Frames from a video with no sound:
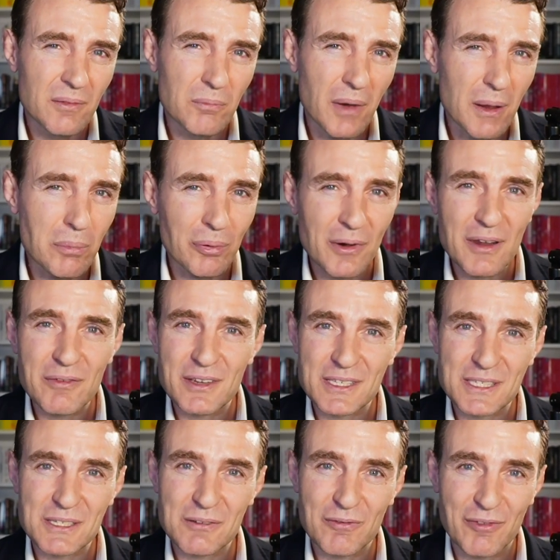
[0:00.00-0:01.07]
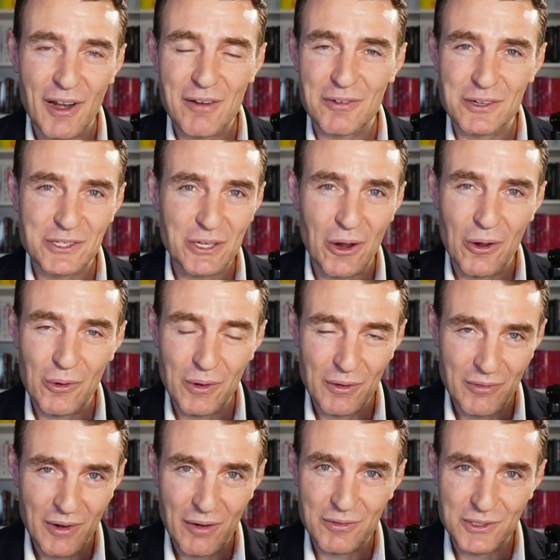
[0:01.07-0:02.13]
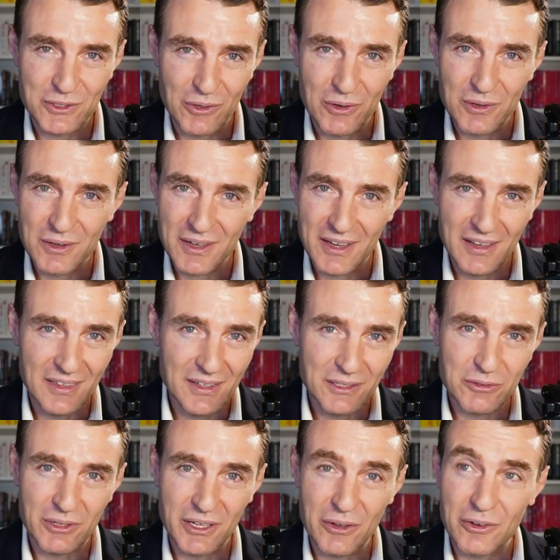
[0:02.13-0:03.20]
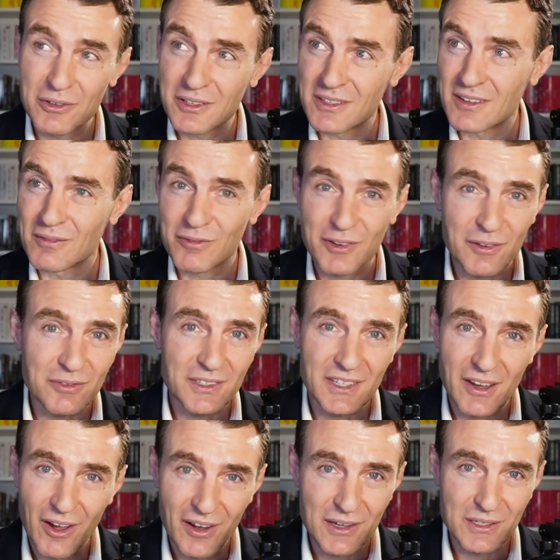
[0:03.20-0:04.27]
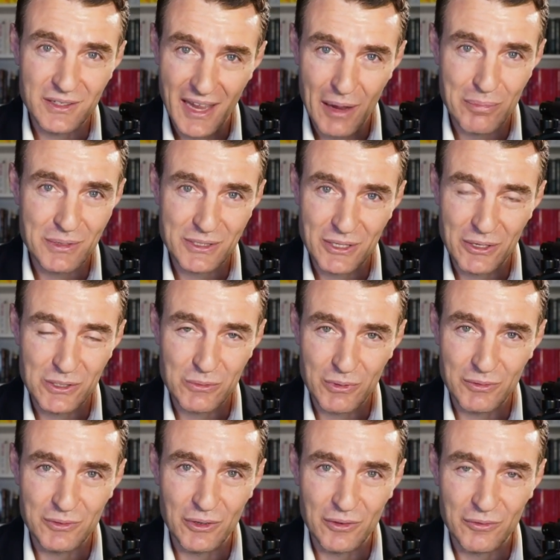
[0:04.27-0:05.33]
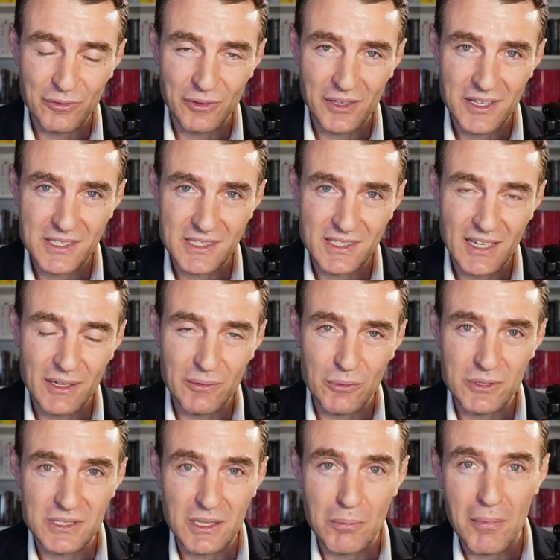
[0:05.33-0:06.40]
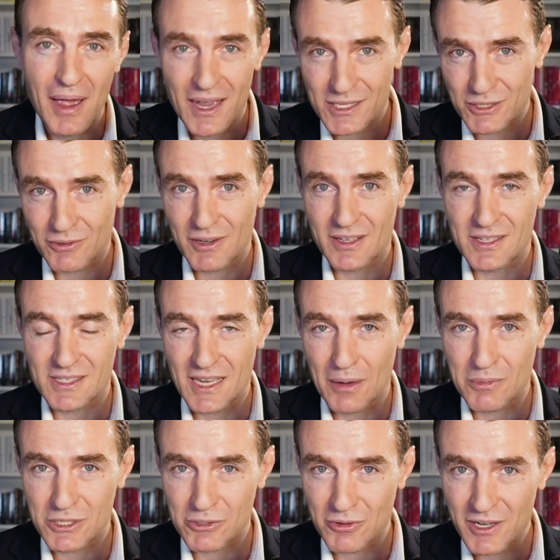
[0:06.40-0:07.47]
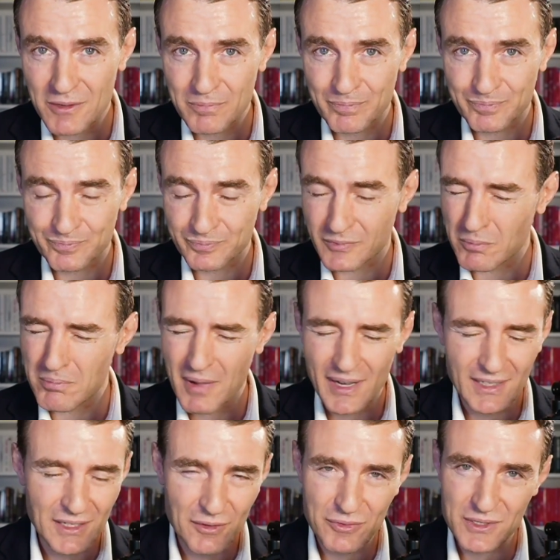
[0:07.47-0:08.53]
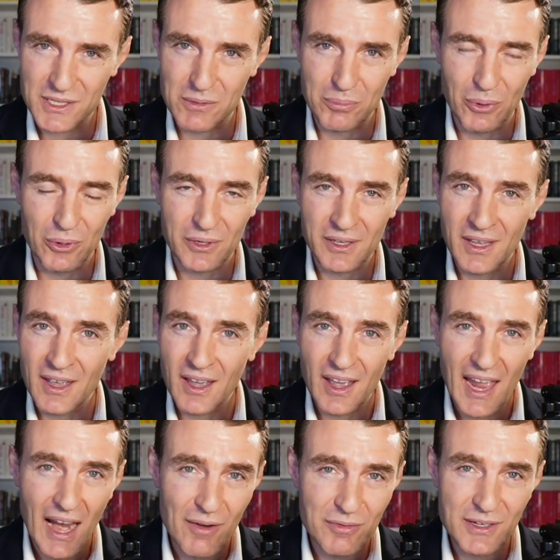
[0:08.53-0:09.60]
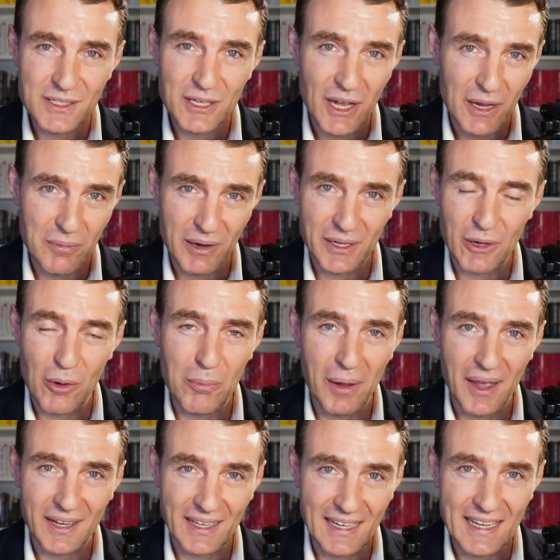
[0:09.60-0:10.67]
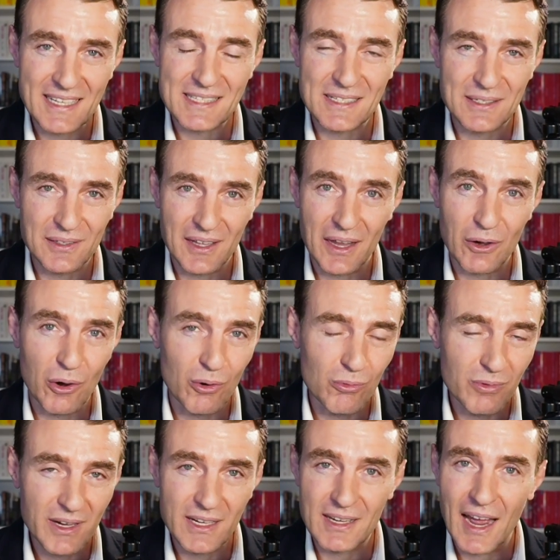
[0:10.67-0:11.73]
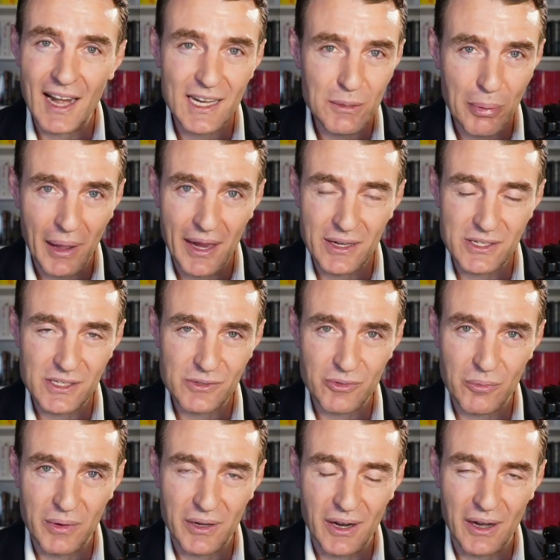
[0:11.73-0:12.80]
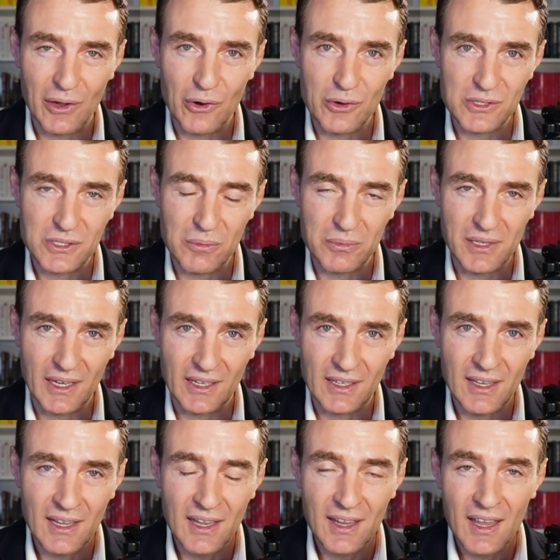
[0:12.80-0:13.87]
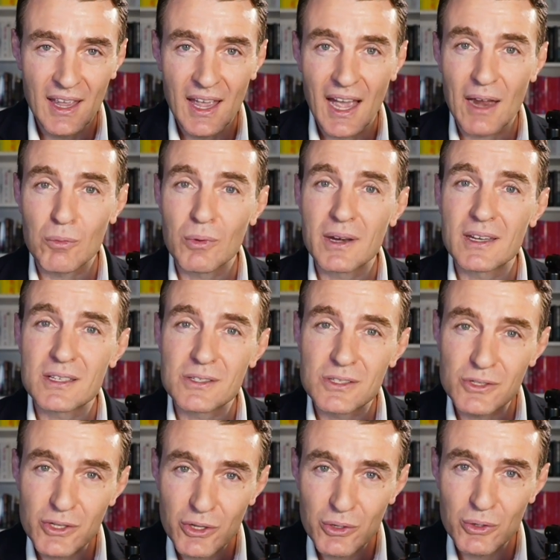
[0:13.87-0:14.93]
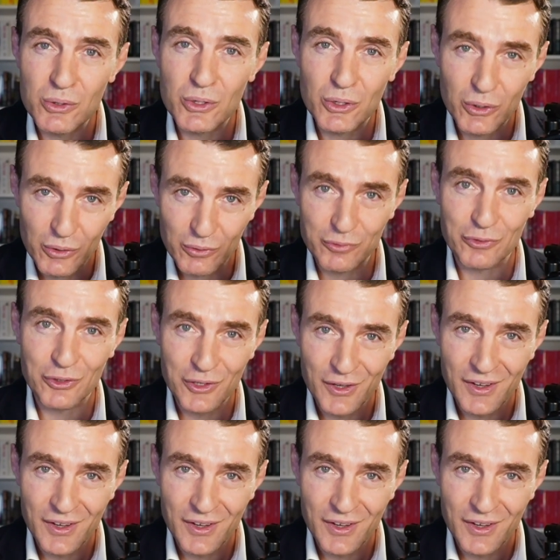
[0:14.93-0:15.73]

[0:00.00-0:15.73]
my previous favorite show we've ever done in the 350 odd episodes we've done for this it was the master and his emissary magnificent book every time i go back and listen to that or read any pages from it i learn something and with his new oeuvre